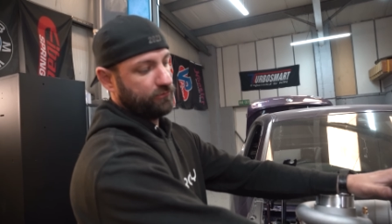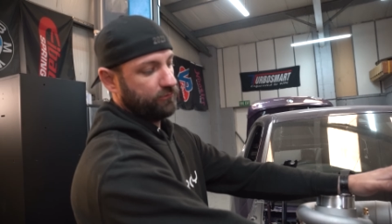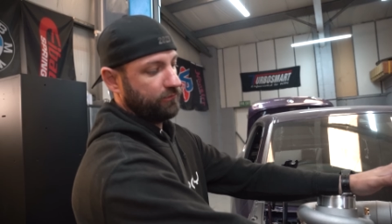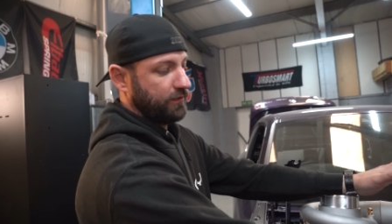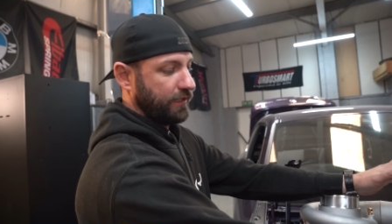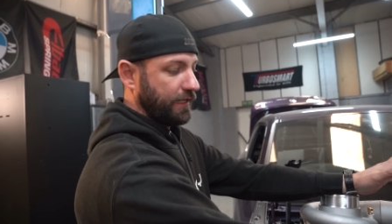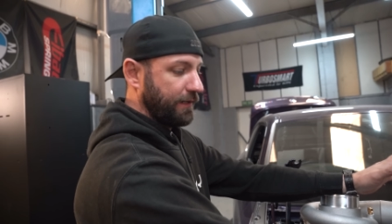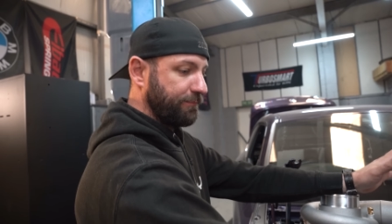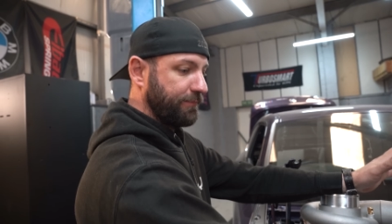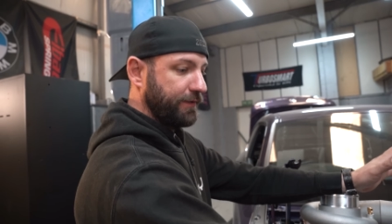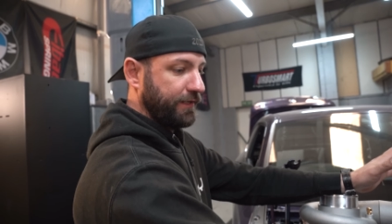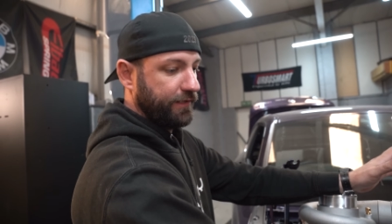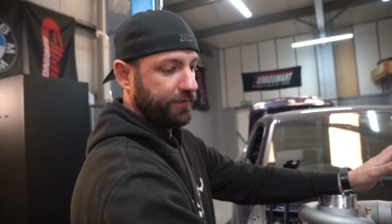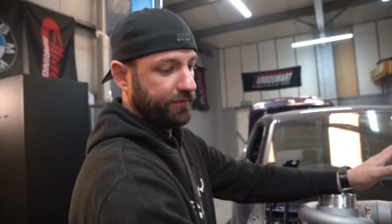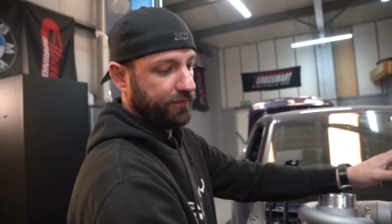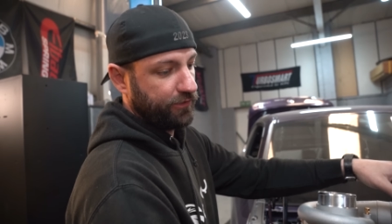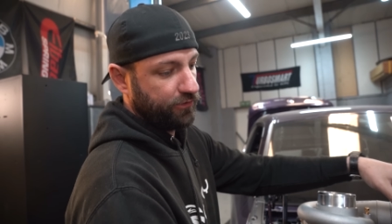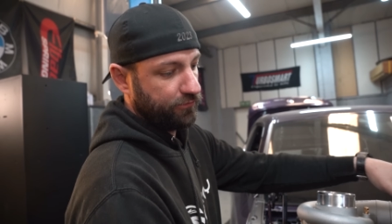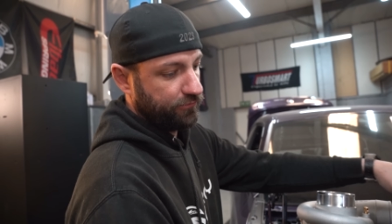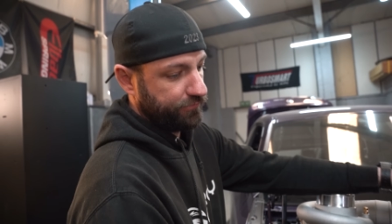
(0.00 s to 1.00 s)
all up here and
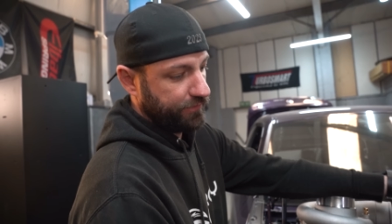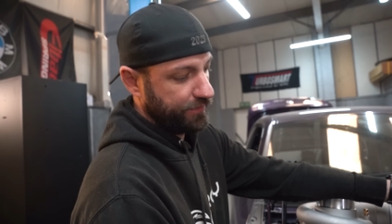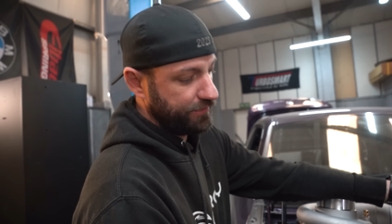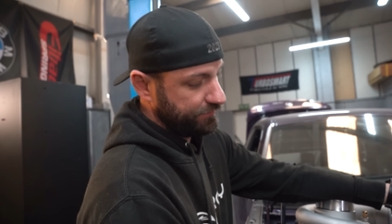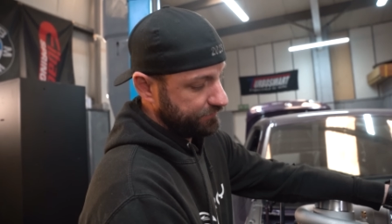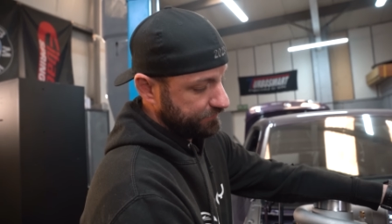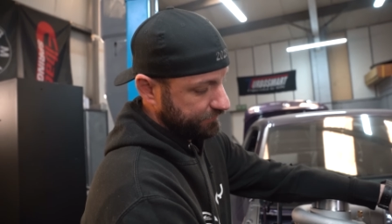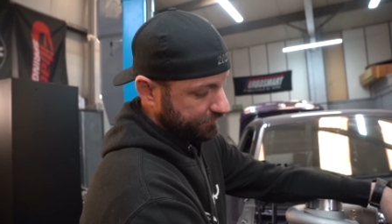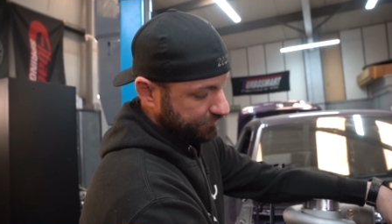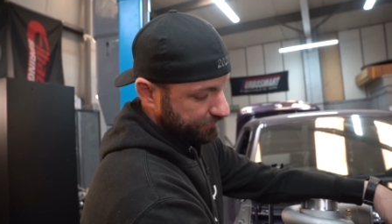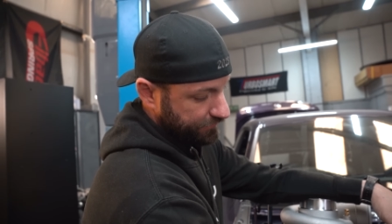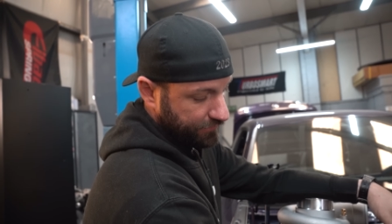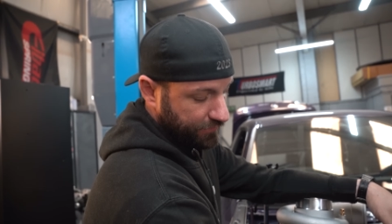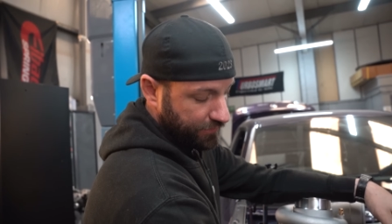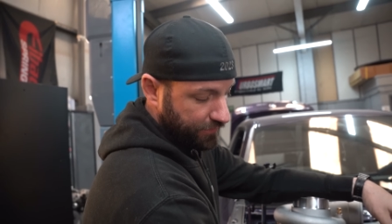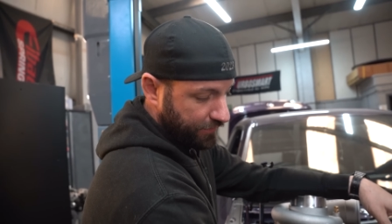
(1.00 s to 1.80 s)
in your face, and then